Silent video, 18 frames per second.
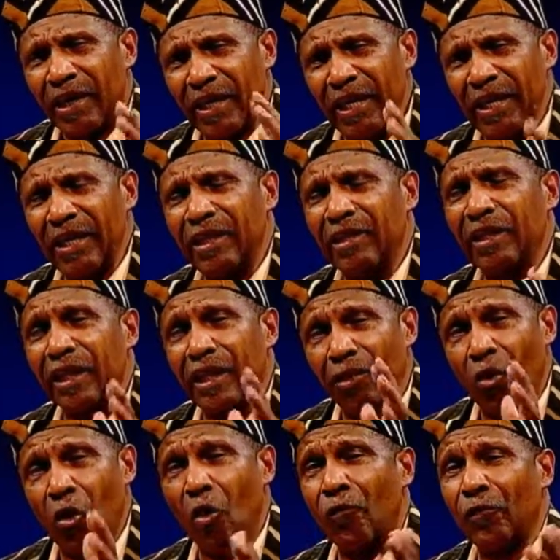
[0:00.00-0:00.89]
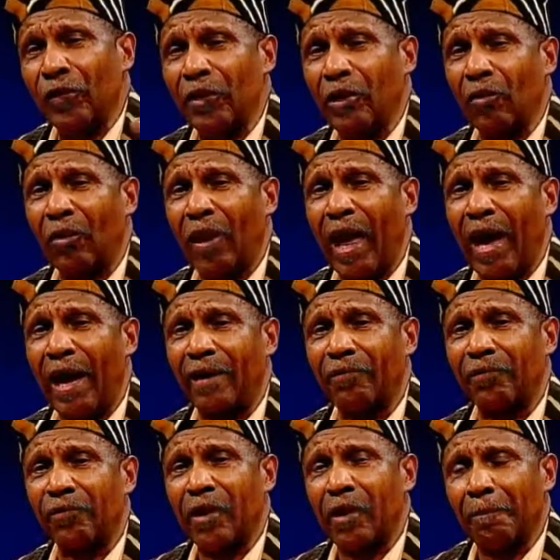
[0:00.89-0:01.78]
in and over your
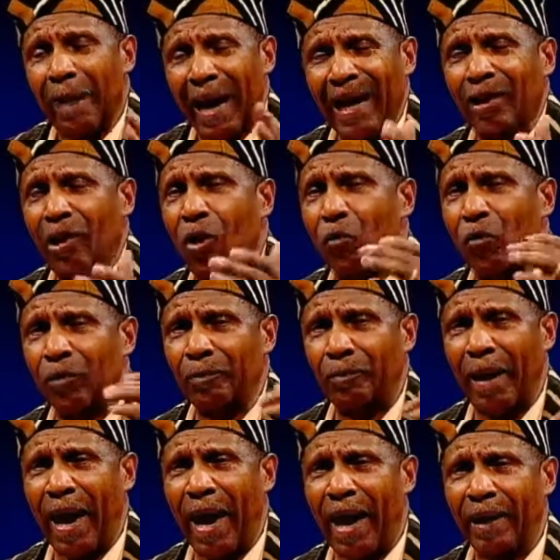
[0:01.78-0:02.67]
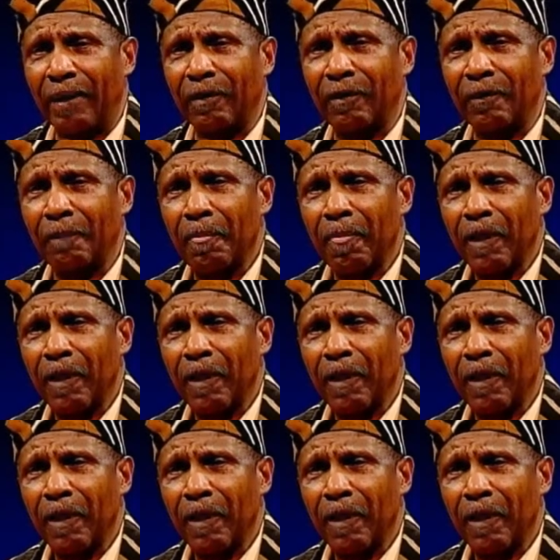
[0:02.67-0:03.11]
life by going back.